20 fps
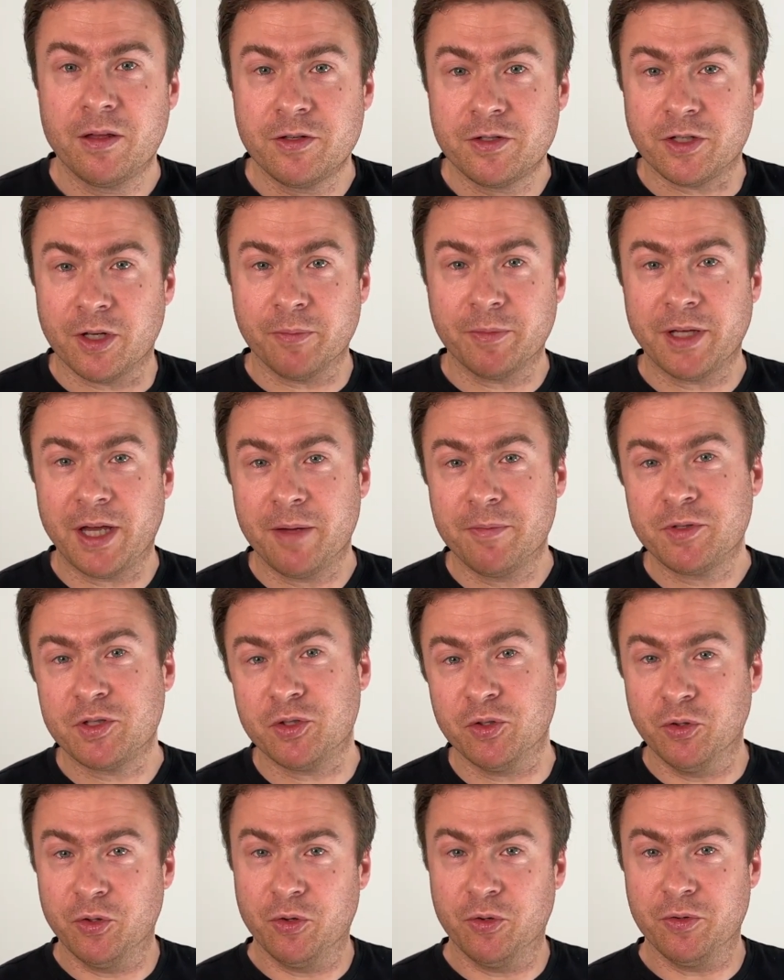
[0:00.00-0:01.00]

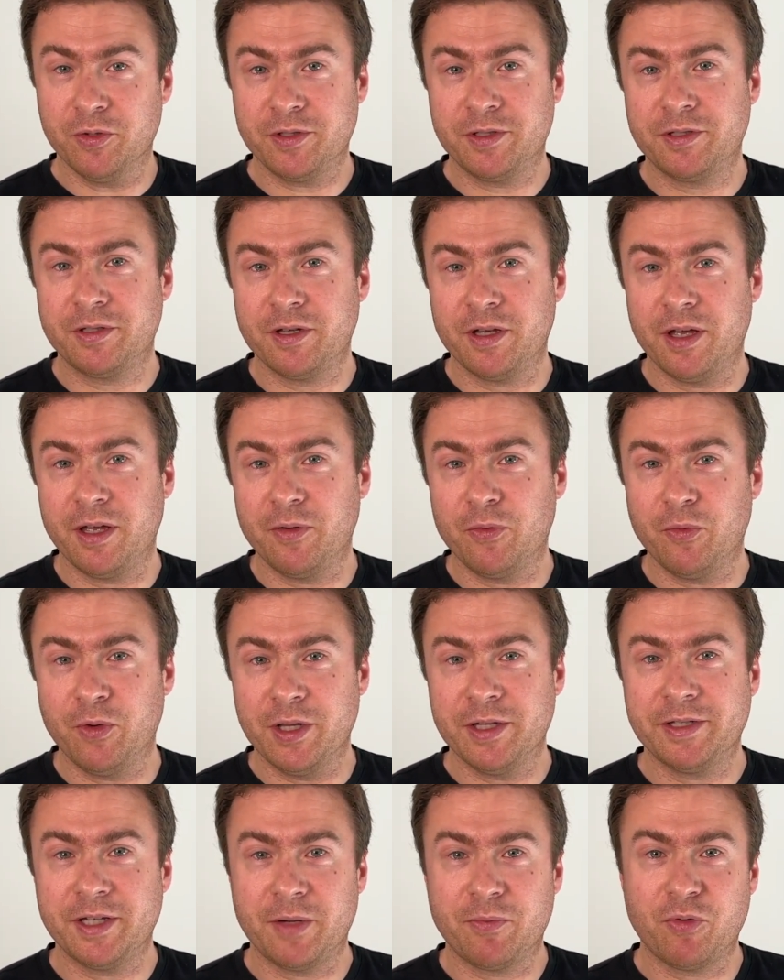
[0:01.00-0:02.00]
Sometimes those real
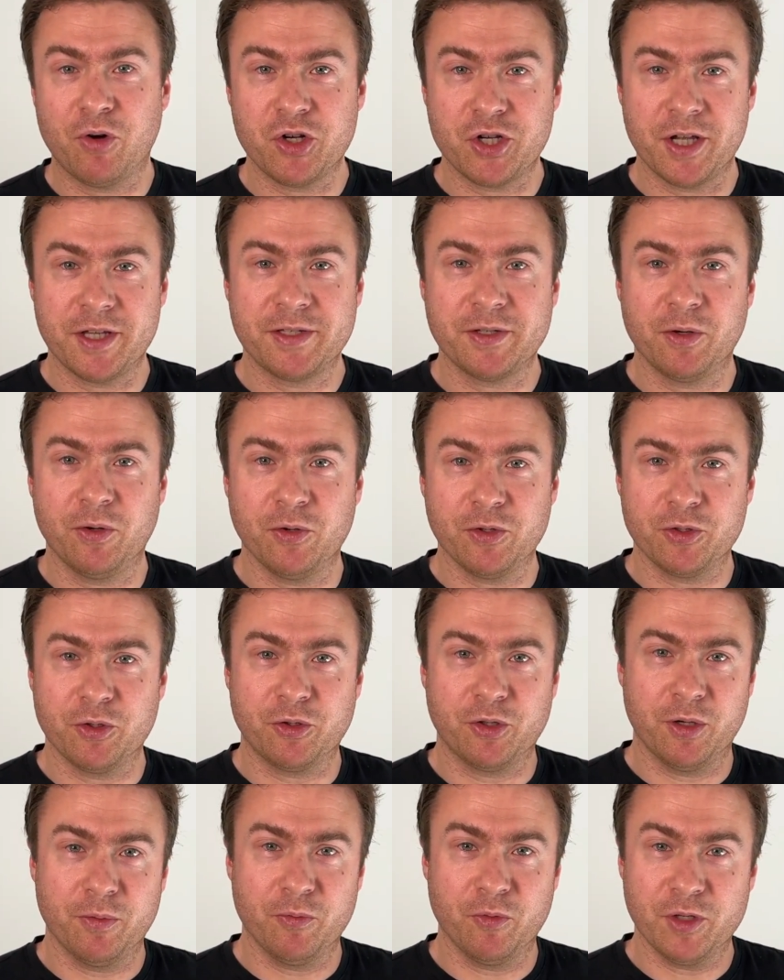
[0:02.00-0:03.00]
estate projects also
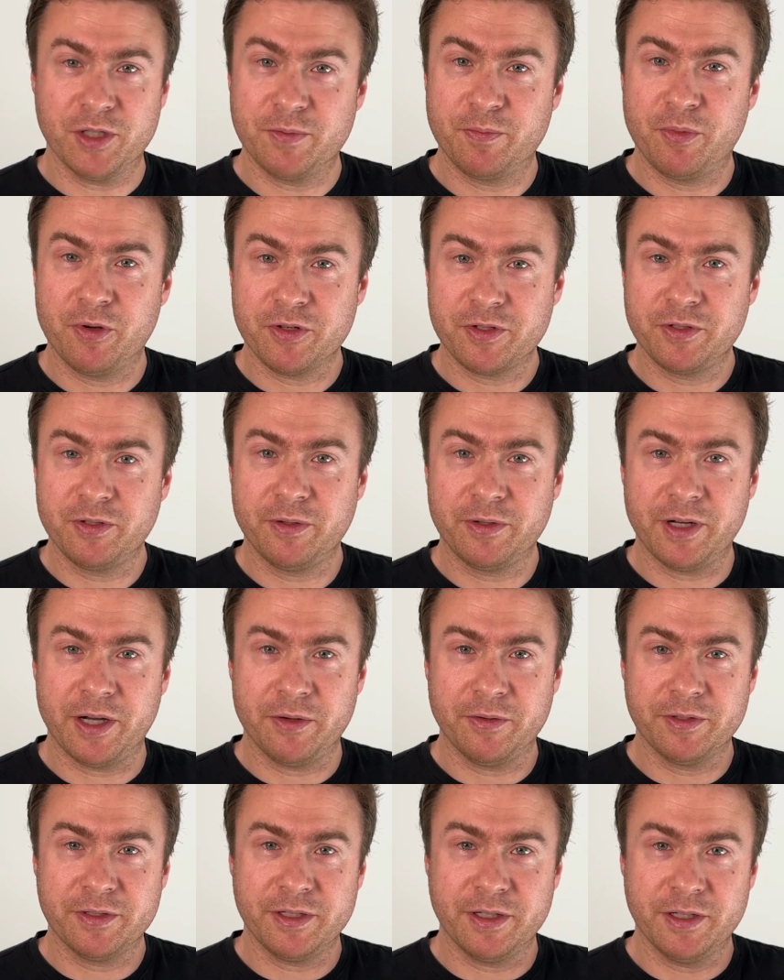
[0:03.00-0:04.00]
come with personal
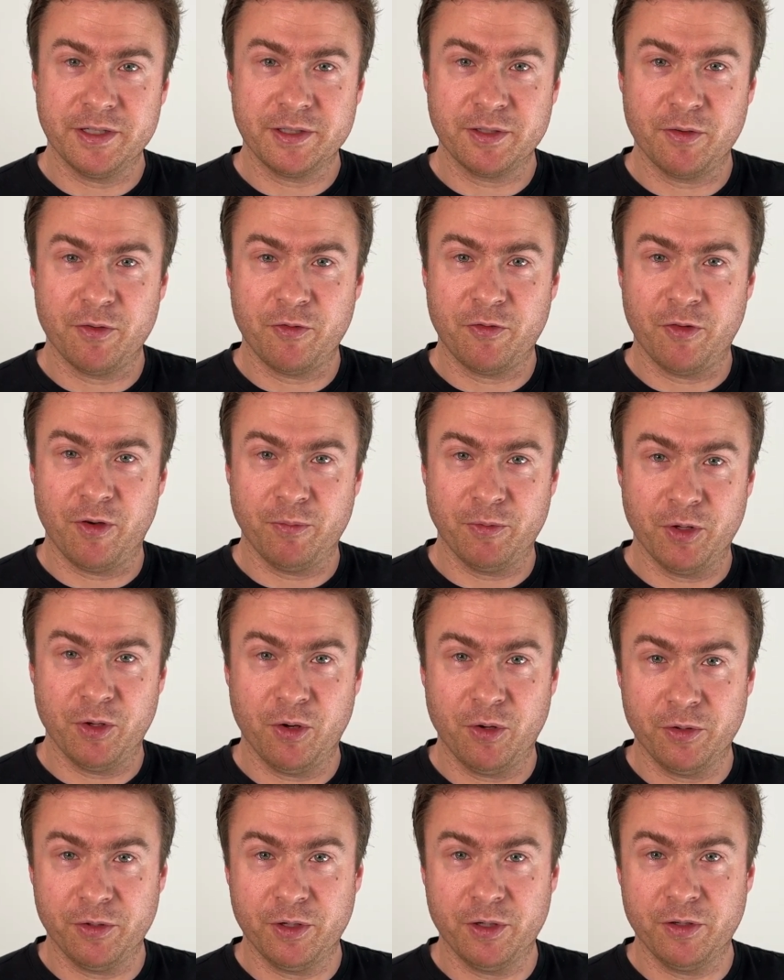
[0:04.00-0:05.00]
guarantees from the
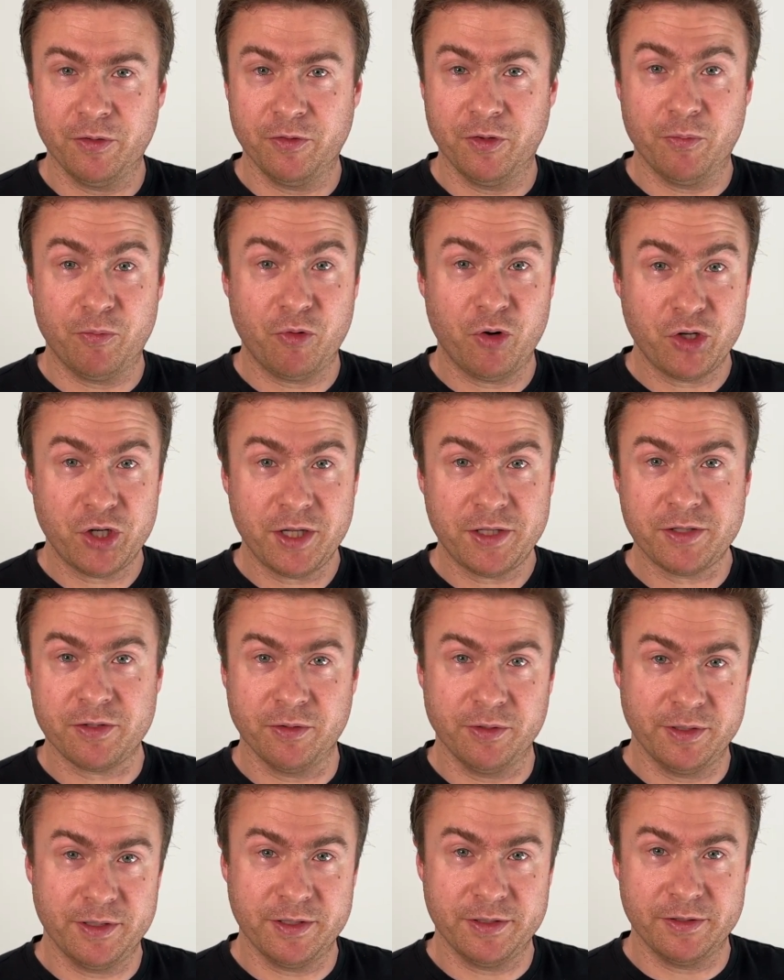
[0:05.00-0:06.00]
owner of the project, so
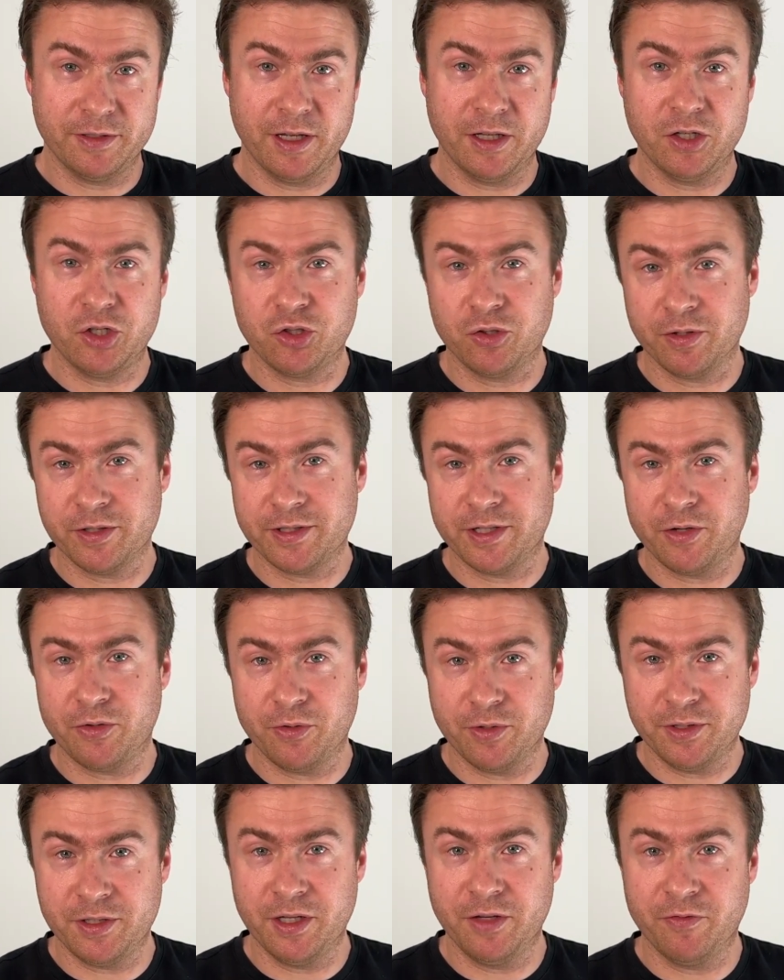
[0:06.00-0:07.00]
this is an additional
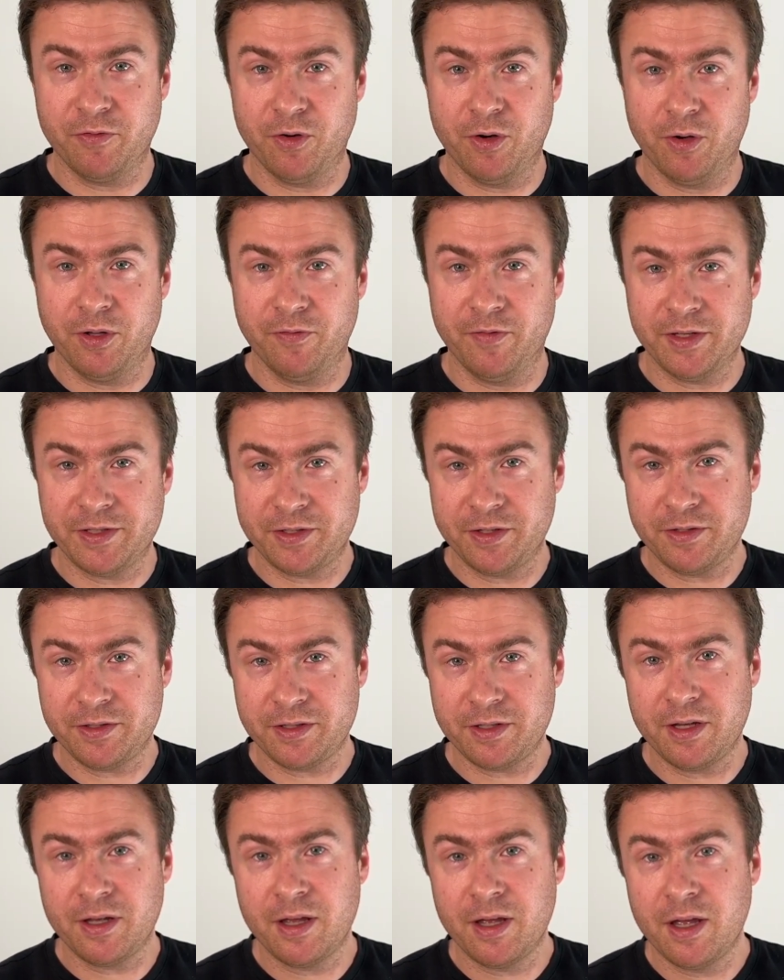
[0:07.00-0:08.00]
security for
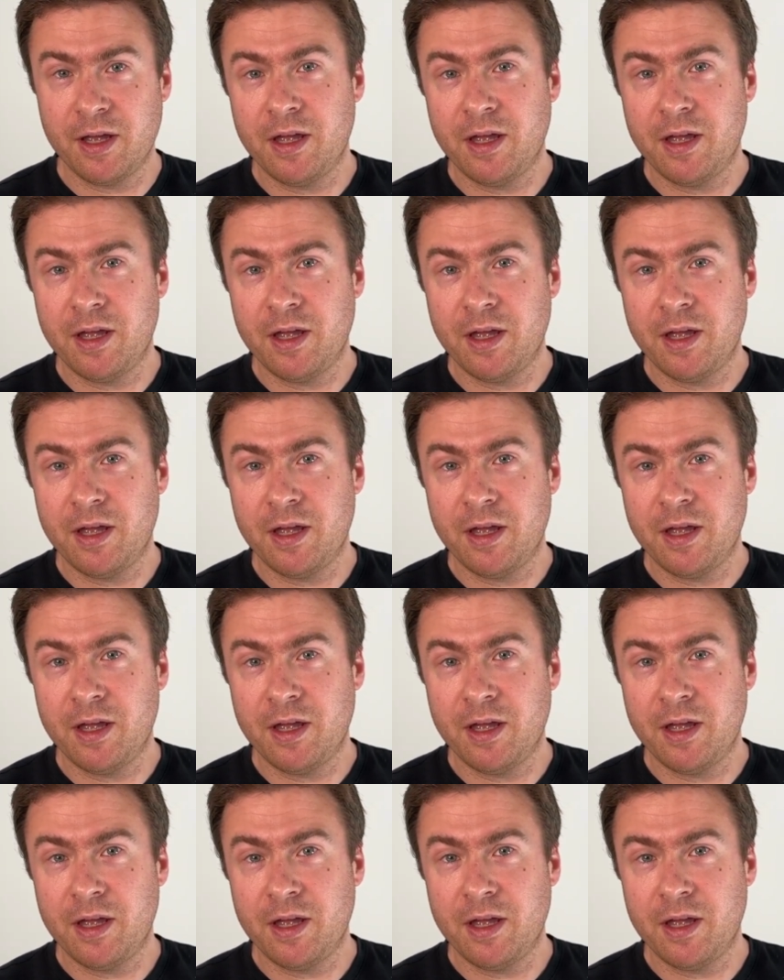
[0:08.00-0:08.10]
investors.